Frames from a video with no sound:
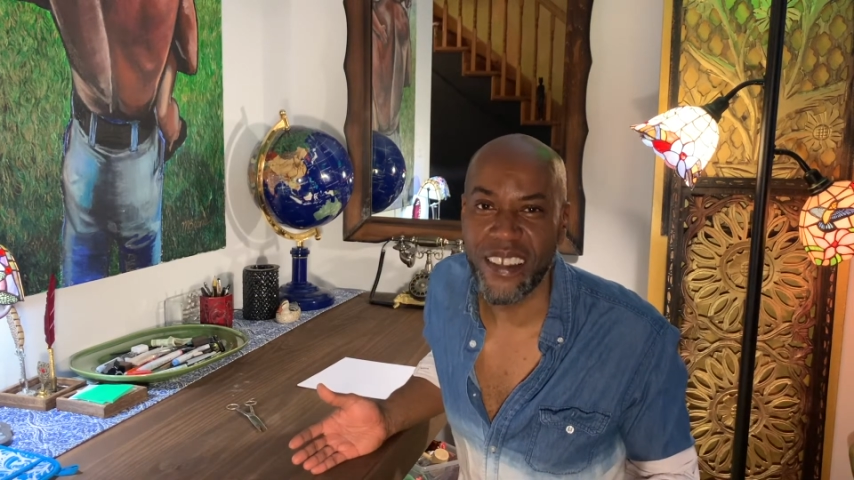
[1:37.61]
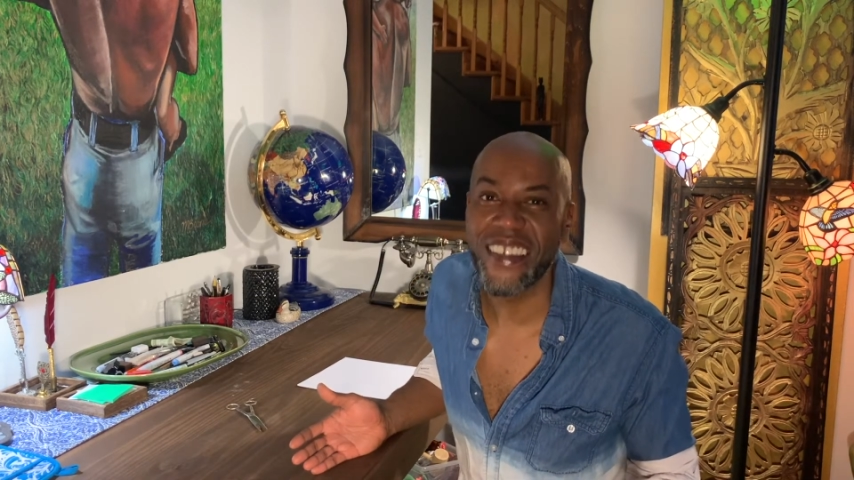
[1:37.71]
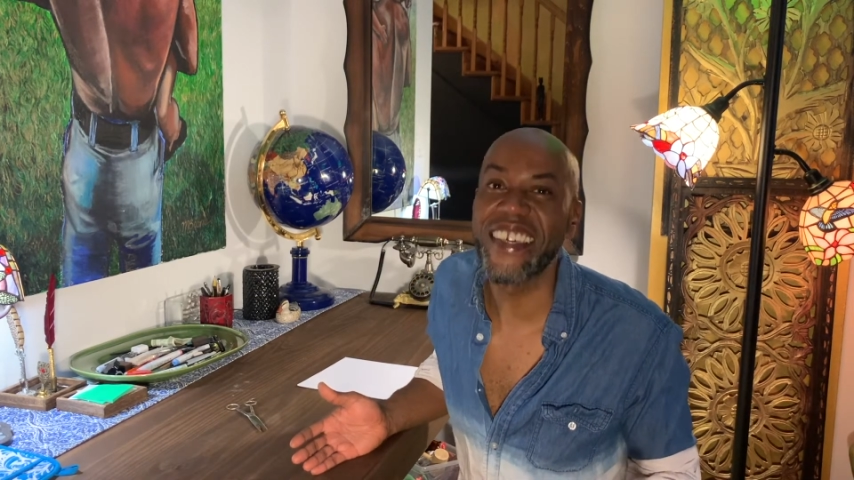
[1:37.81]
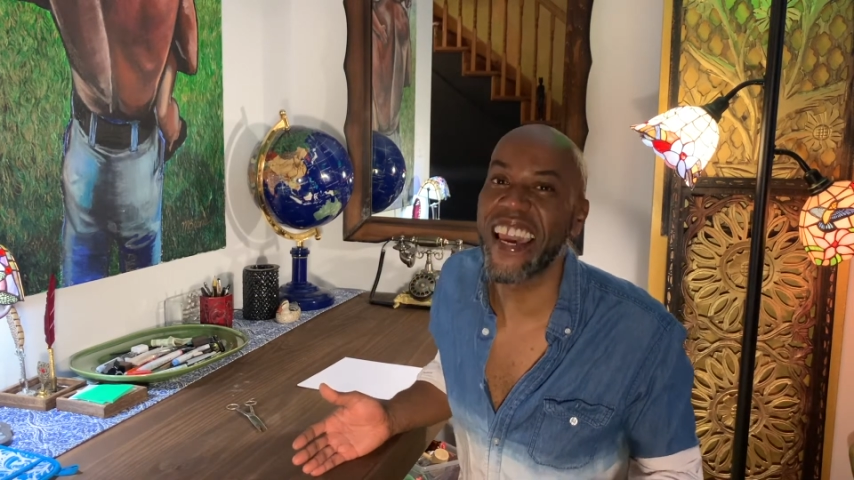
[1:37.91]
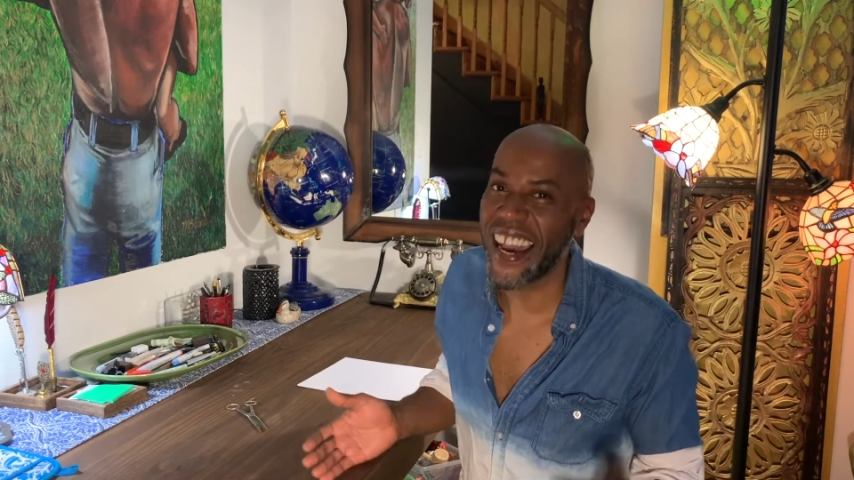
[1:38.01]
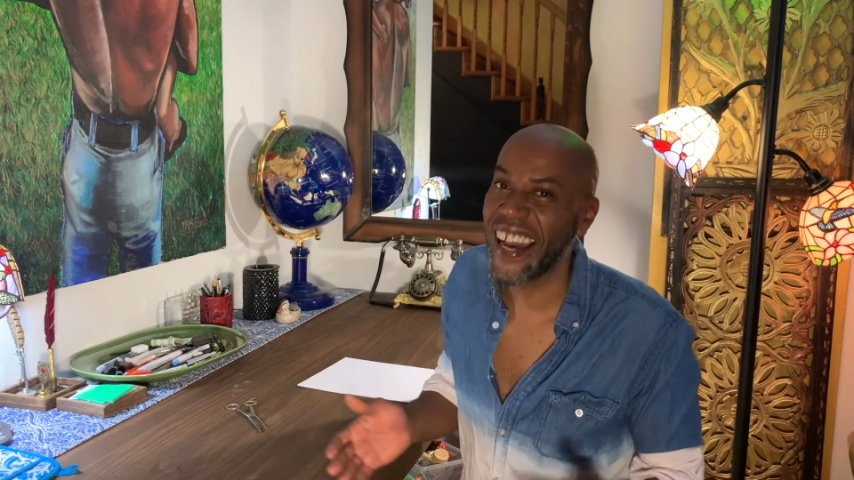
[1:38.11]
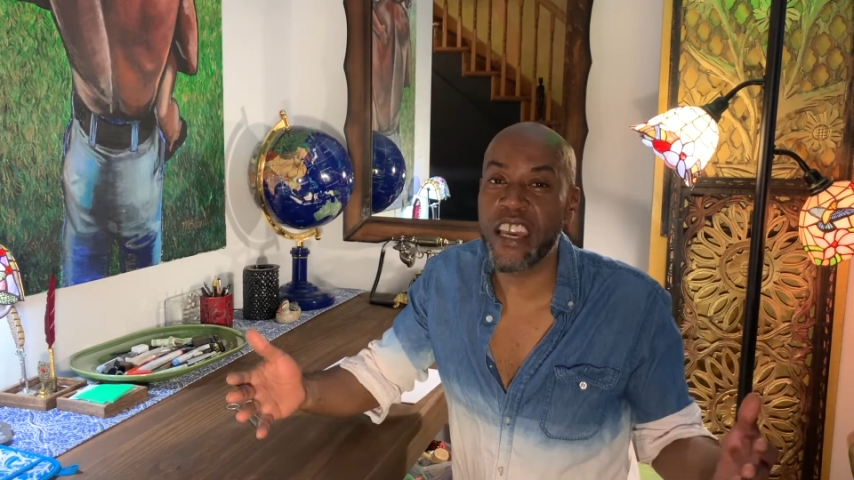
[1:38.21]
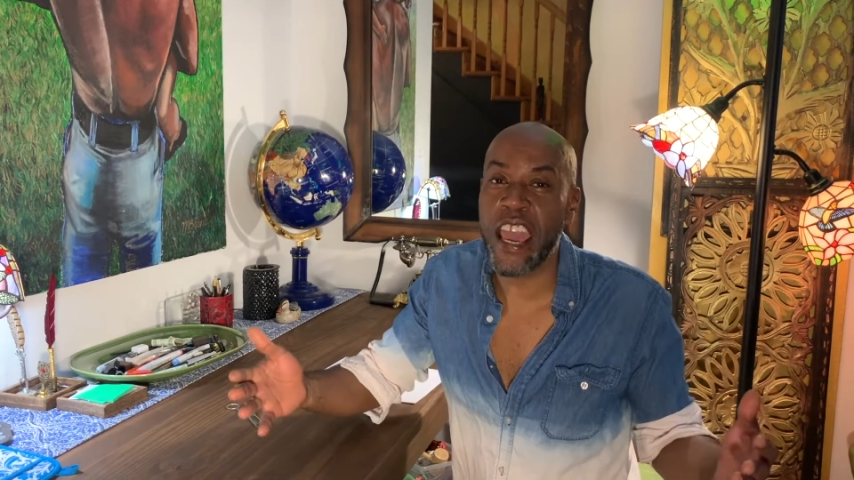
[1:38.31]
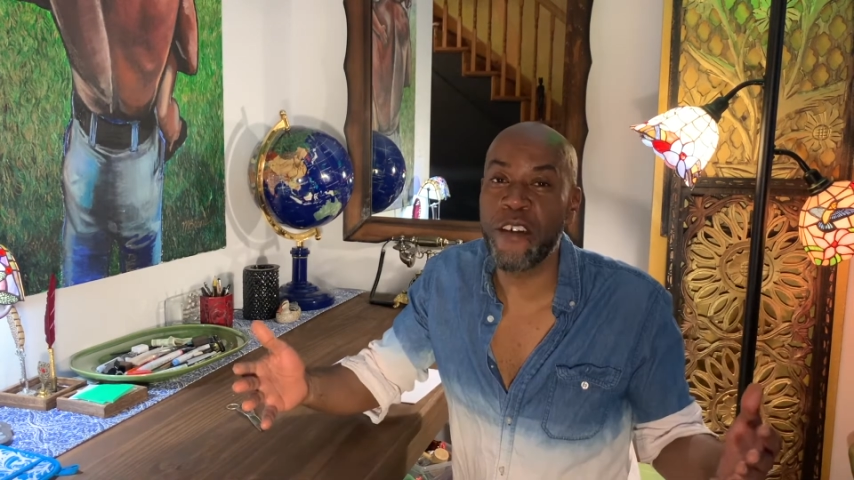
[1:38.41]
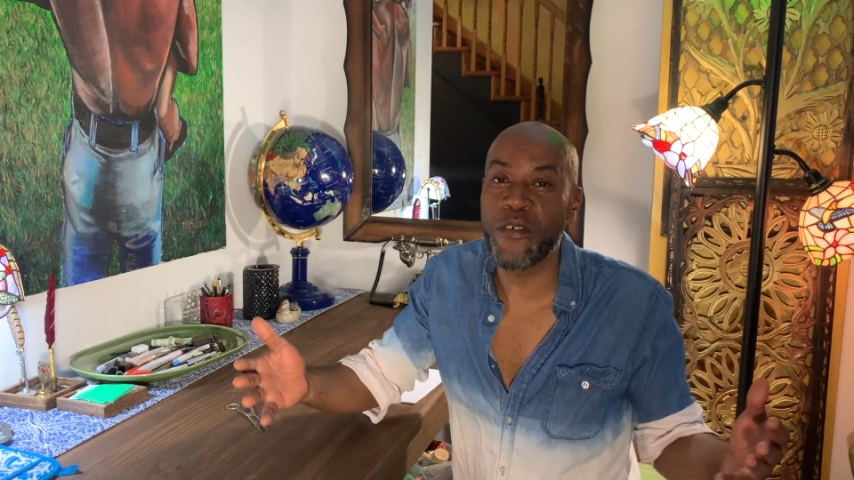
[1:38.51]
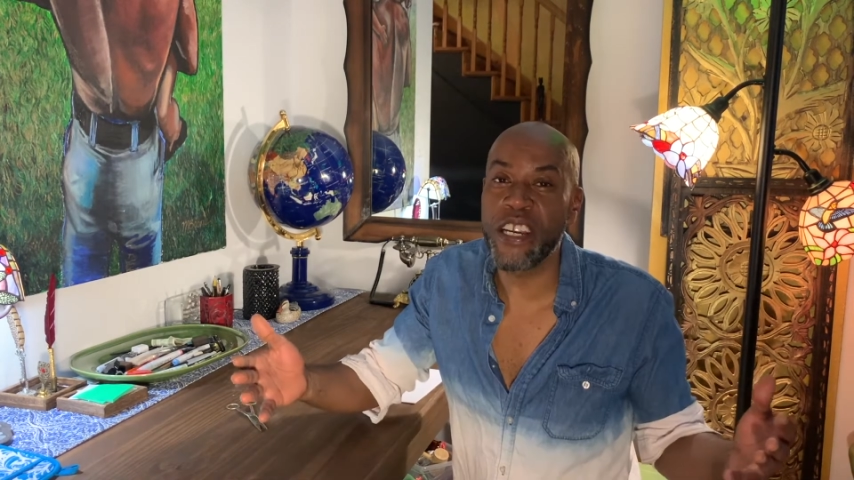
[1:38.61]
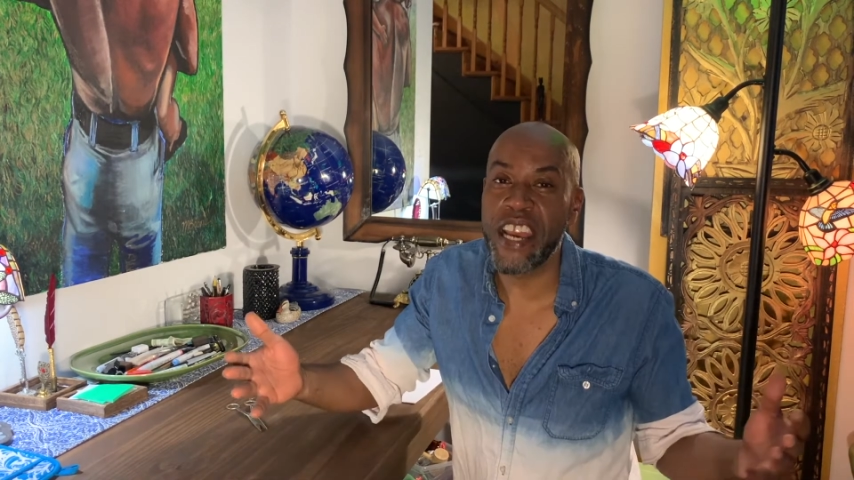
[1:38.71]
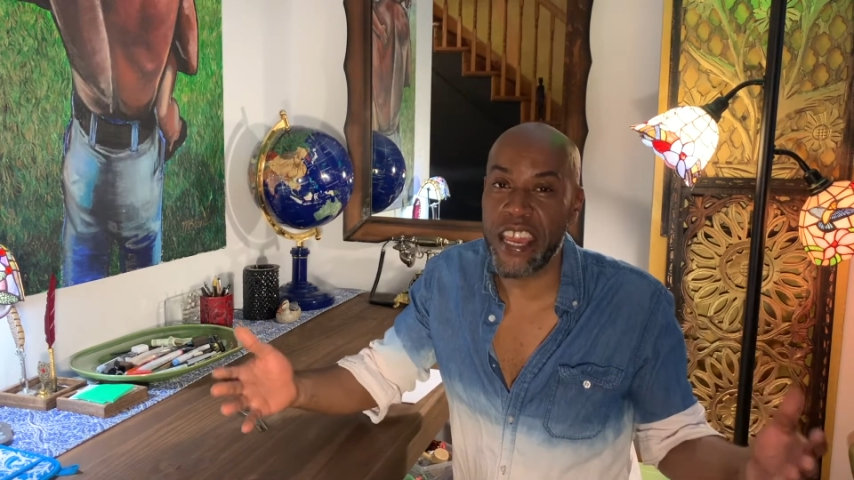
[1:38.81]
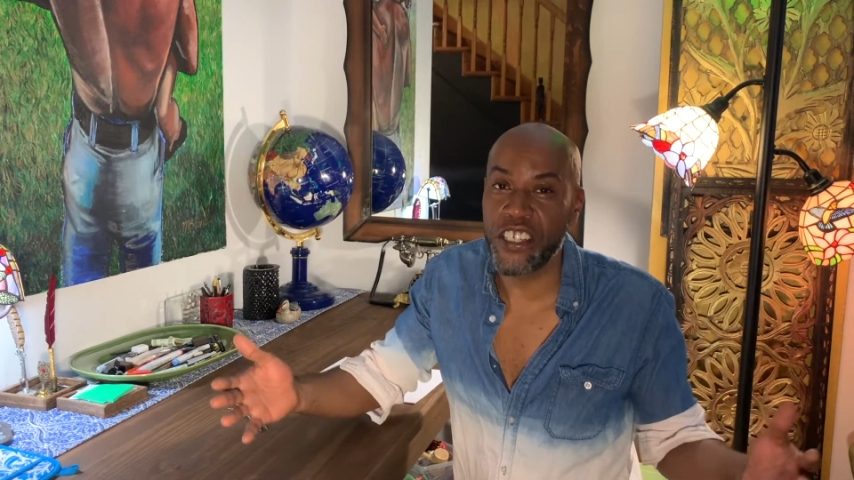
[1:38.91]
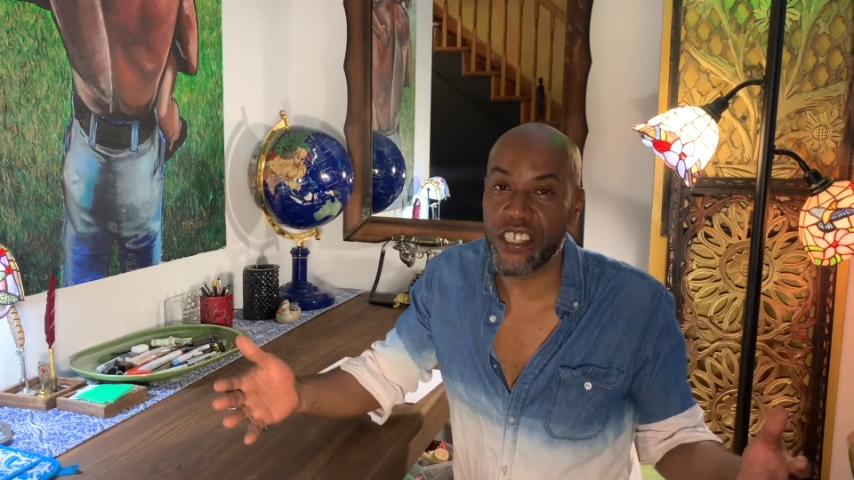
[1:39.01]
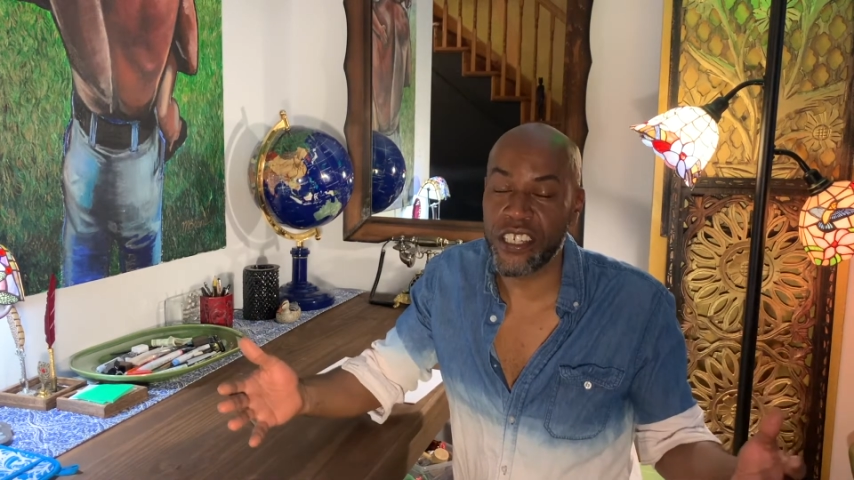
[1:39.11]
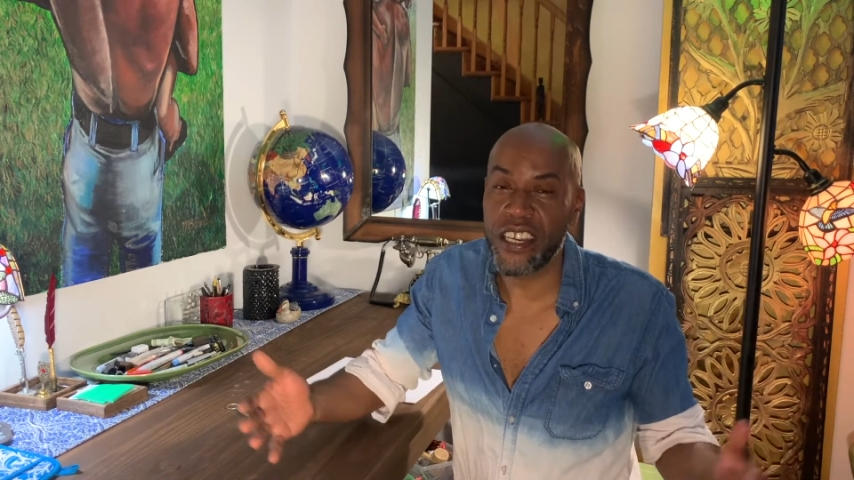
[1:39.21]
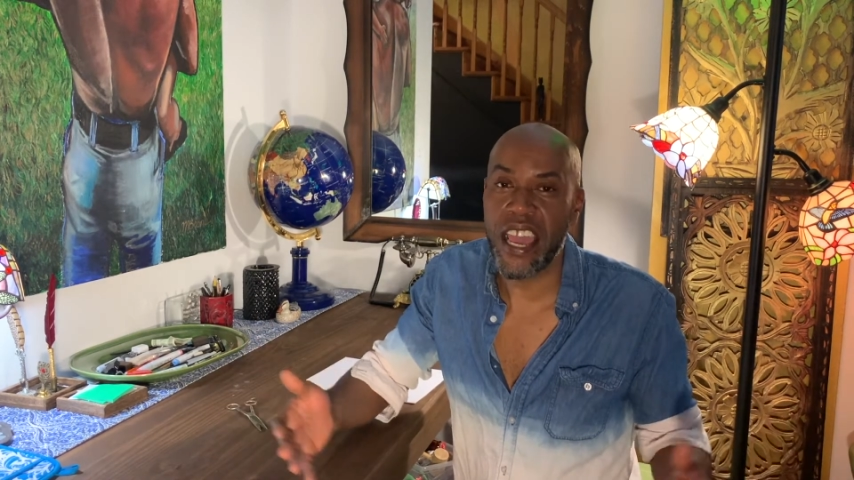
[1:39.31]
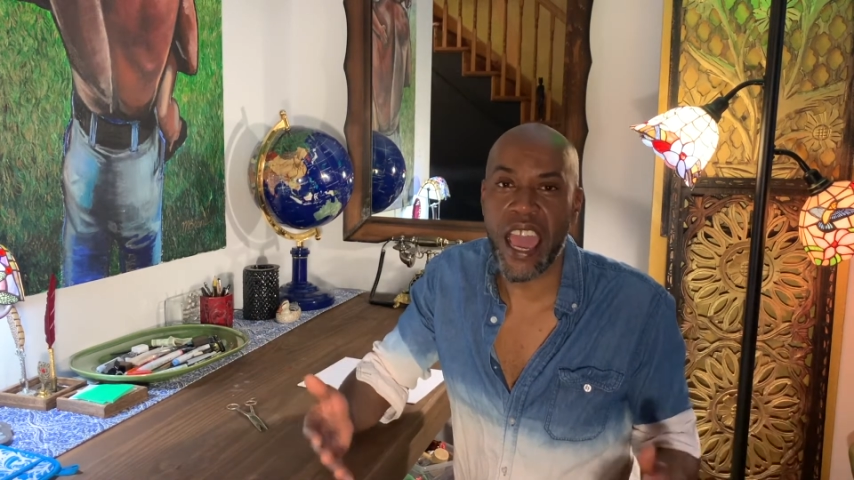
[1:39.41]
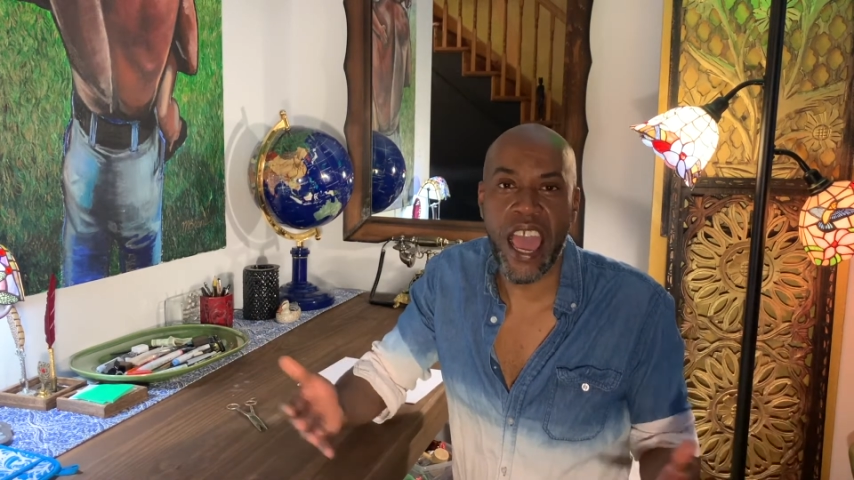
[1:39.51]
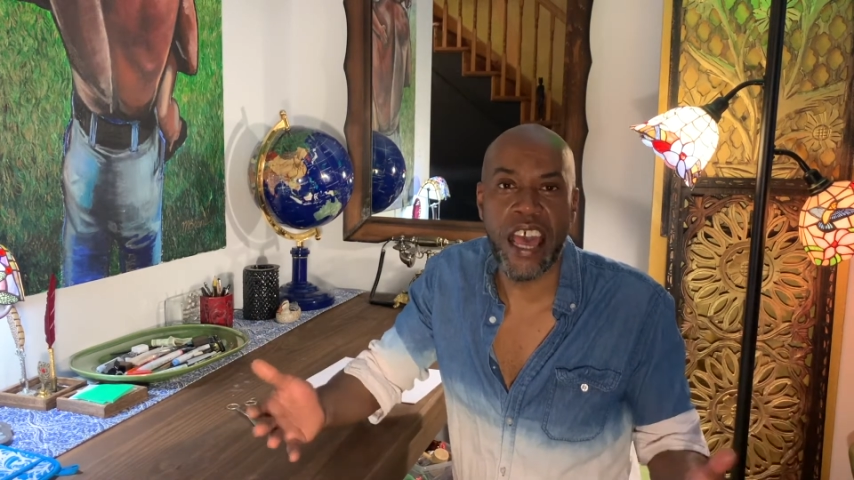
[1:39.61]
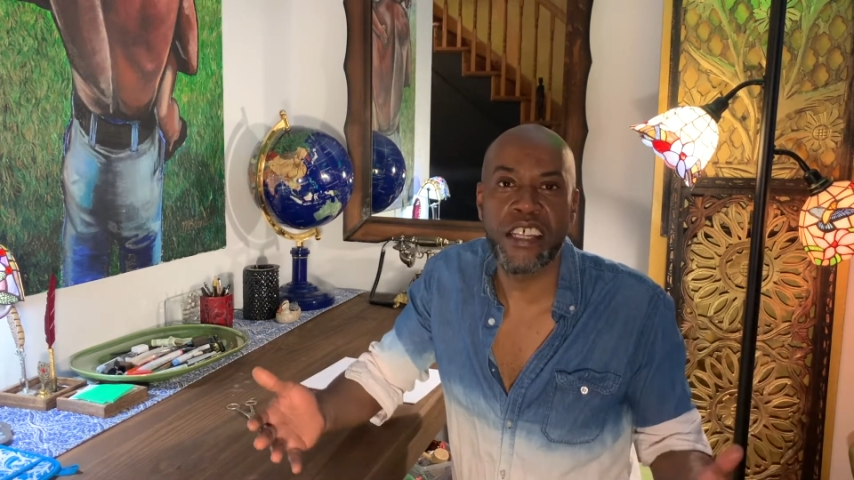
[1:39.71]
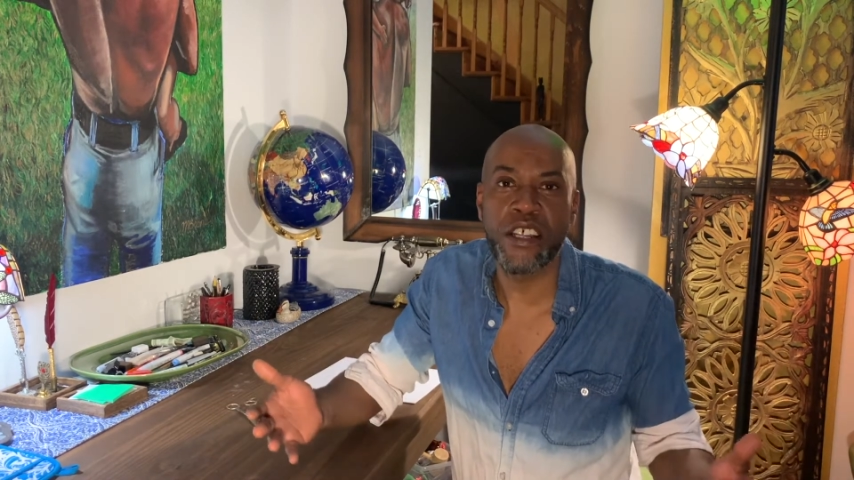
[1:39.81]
Yeah, every nation has